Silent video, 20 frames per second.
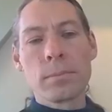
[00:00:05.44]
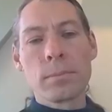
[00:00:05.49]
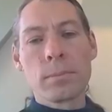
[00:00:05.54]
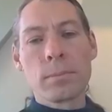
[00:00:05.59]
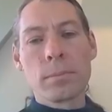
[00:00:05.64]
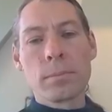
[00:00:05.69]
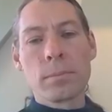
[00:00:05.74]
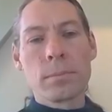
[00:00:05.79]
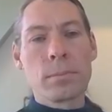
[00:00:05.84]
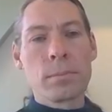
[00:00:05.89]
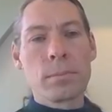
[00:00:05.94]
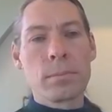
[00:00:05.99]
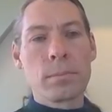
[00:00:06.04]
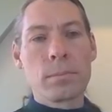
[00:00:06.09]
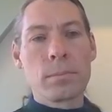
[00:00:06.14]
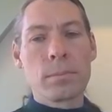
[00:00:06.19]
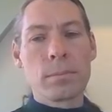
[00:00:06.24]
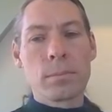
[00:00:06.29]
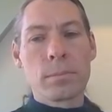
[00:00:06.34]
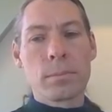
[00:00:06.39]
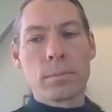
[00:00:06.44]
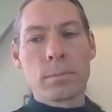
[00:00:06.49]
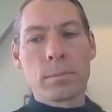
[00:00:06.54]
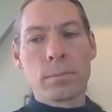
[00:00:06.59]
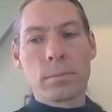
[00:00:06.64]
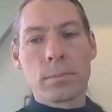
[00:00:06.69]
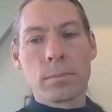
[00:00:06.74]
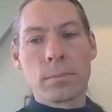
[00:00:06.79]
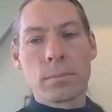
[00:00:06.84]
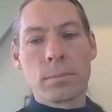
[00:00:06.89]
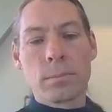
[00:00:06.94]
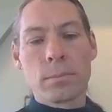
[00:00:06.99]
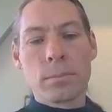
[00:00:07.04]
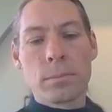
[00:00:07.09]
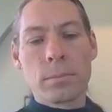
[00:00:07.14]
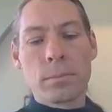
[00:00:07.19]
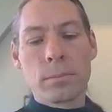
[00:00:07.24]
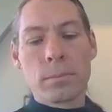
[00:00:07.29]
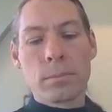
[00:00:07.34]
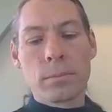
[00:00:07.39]

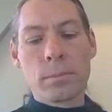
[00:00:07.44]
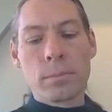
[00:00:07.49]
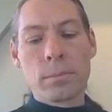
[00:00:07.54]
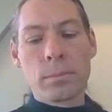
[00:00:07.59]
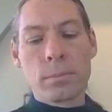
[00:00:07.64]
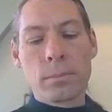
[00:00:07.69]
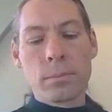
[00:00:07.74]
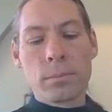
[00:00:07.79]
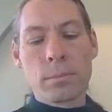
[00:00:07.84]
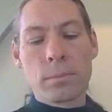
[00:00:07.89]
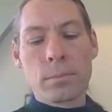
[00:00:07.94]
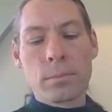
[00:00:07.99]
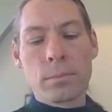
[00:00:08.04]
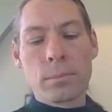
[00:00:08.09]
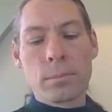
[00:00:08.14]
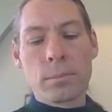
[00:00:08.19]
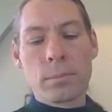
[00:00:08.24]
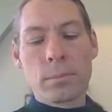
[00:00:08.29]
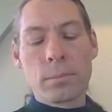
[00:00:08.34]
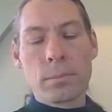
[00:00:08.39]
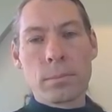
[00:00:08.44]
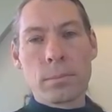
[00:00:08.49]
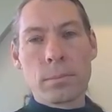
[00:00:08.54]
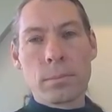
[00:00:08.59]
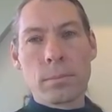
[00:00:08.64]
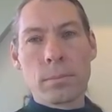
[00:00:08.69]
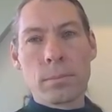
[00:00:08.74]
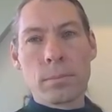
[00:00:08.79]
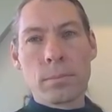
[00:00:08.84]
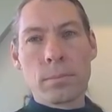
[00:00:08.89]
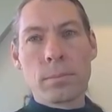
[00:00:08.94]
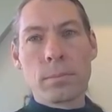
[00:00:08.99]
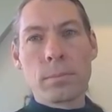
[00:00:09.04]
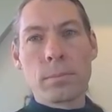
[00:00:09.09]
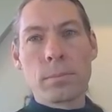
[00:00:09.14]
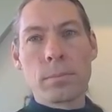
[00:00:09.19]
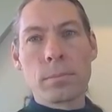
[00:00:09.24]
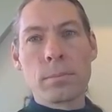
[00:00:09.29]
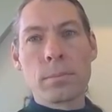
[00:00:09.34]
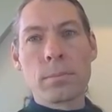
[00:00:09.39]

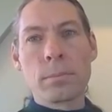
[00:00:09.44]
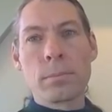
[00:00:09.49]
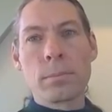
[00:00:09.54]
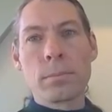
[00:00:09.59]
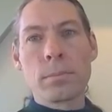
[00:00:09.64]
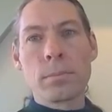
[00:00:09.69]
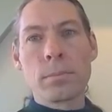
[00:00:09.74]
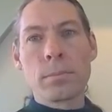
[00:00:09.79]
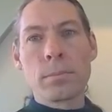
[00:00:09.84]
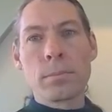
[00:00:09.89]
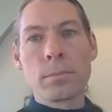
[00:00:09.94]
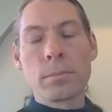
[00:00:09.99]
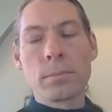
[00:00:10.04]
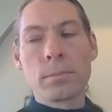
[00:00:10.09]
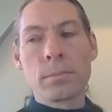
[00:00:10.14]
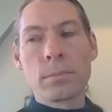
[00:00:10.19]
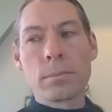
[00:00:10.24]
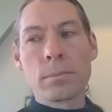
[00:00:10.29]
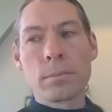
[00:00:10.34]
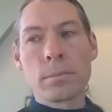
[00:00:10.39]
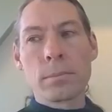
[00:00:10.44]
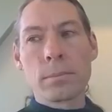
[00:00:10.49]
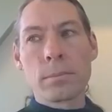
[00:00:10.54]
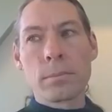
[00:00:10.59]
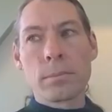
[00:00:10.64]
[no speech]